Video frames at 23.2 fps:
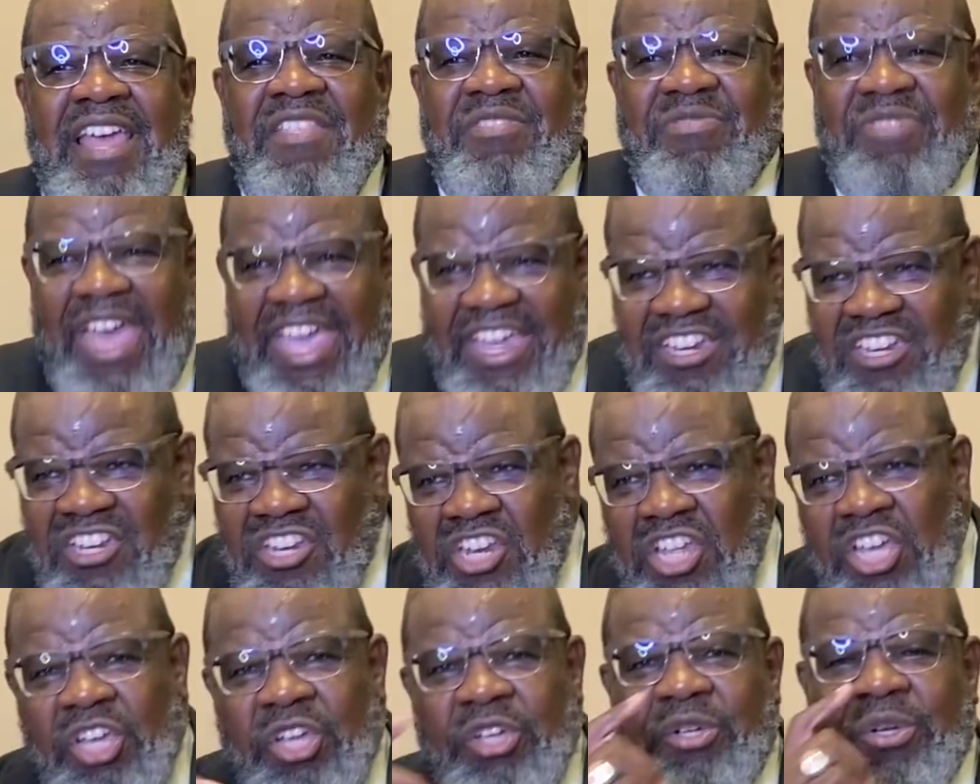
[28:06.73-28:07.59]
they
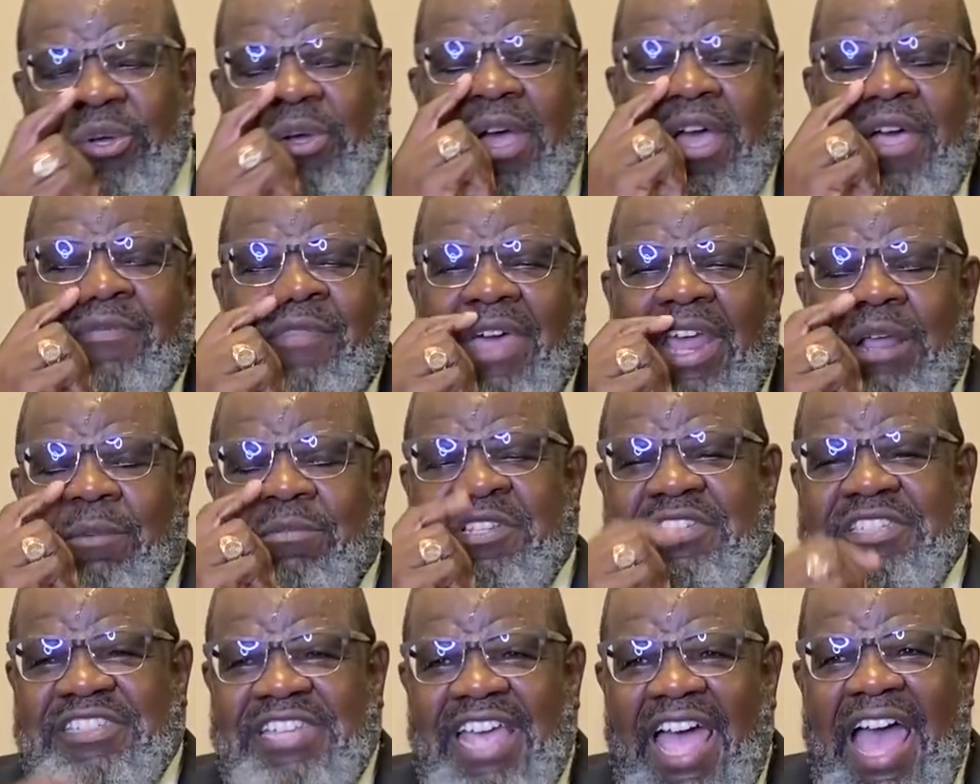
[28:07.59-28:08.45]
knew that it
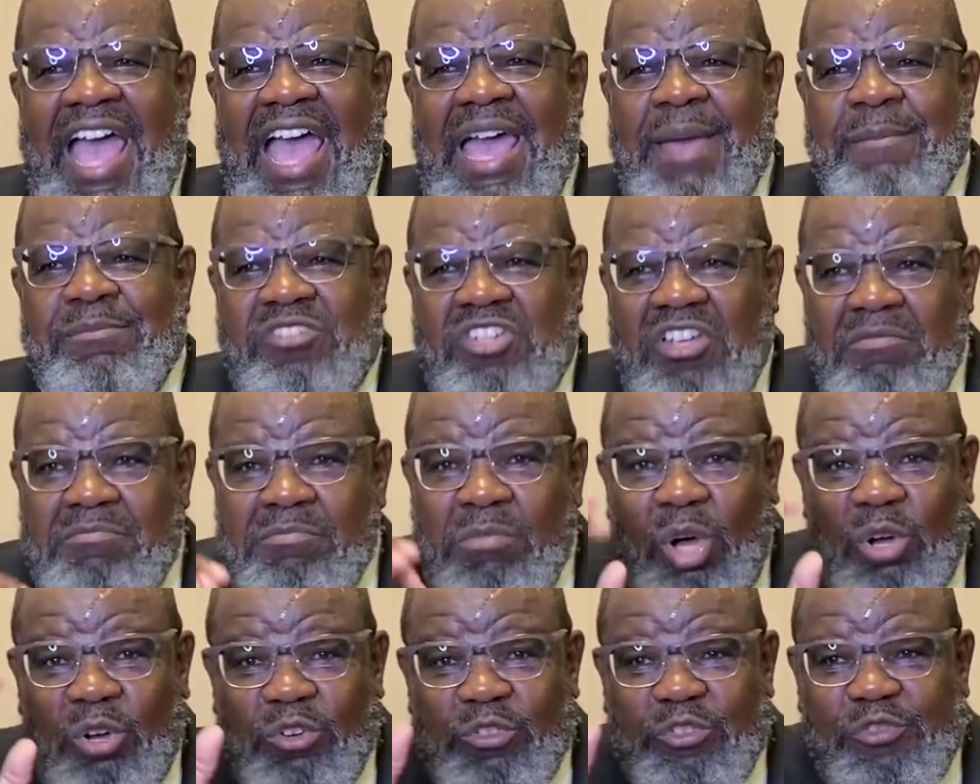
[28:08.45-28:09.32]
was time to
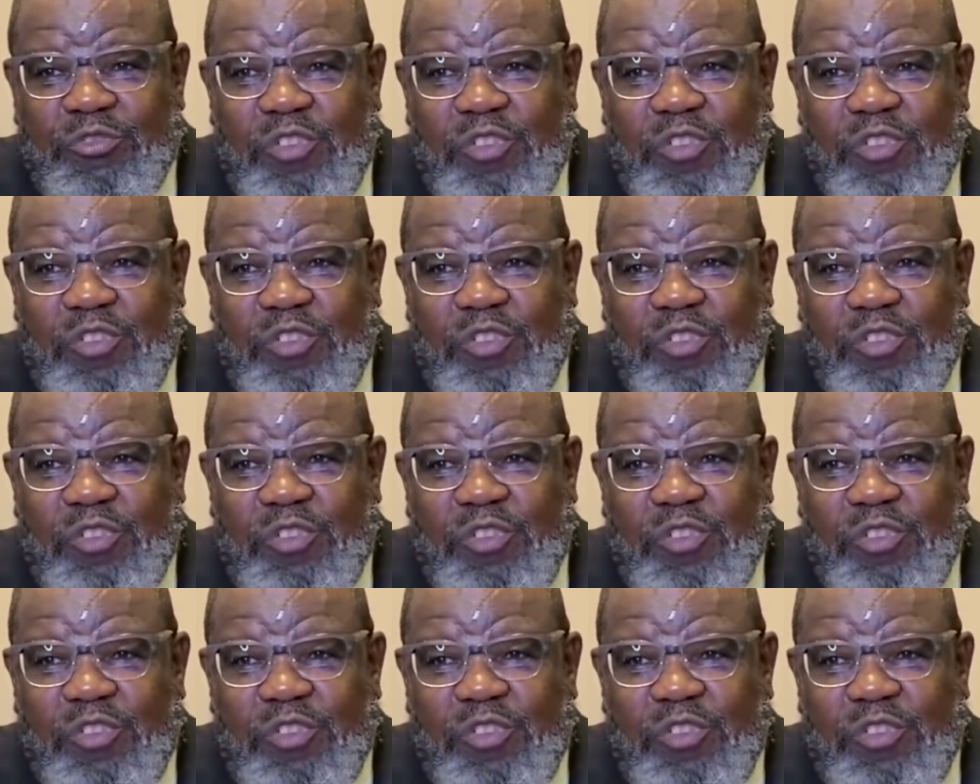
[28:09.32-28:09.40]
move